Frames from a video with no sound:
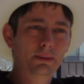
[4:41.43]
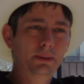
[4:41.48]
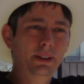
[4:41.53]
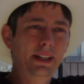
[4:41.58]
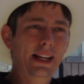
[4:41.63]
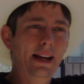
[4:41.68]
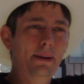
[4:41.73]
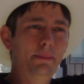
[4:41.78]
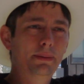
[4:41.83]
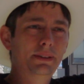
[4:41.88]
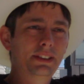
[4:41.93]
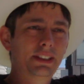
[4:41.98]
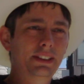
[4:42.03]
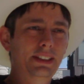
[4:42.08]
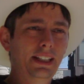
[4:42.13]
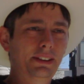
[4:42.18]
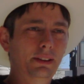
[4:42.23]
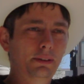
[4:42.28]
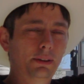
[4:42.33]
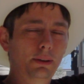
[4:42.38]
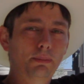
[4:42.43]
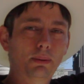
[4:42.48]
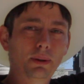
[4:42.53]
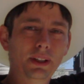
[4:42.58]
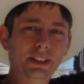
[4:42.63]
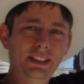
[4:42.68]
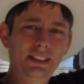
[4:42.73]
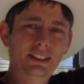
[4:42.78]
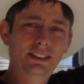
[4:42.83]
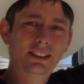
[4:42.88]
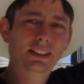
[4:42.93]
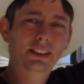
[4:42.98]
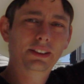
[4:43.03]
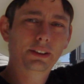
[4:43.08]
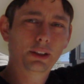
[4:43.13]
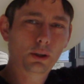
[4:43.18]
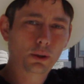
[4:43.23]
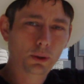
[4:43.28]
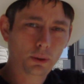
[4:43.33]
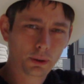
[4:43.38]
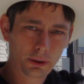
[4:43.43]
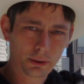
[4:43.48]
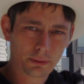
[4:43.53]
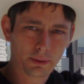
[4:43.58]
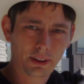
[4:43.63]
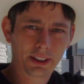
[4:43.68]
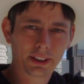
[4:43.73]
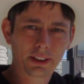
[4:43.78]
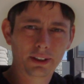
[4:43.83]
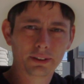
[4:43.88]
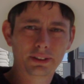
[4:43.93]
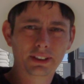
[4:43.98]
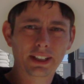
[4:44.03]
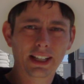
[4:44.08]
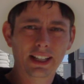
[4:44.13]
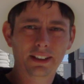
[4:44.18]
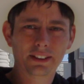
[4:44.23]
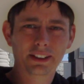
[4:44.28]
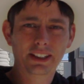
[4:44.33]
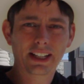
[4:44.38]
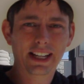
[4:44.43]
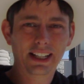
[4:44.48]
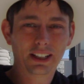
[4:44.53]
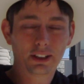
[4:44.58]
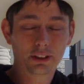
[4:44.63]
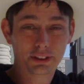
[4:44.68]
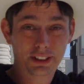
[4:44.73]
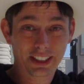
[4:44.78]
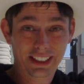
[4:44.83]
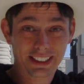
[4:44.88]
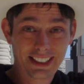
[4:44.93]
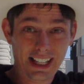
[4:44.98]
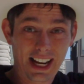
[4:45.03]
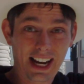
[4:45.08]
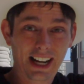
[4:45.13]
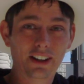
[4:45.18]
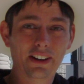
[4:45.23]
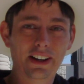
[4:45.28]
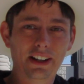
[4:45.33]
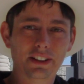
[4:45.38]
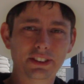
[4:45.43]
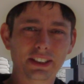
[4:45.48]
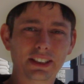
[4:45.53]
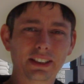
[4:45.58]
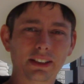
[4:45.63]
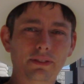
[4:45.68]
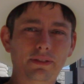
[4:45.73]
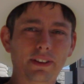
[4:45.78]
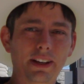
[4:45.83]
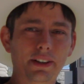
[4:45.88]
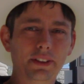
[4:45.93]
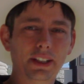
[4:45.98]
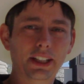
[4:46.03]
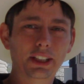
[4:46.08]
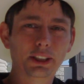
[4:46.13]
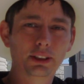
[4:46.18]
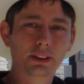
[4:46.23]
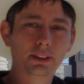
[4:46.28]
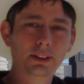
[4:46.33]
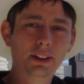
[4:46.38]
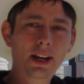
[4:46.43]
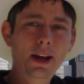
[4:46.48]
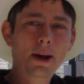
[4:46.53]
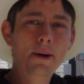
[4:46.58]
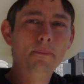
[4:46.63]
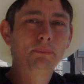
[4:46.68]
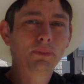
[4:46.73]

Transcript: So what happens is after the print is done, the coil rod goes down and anchors the entire house into the foundation.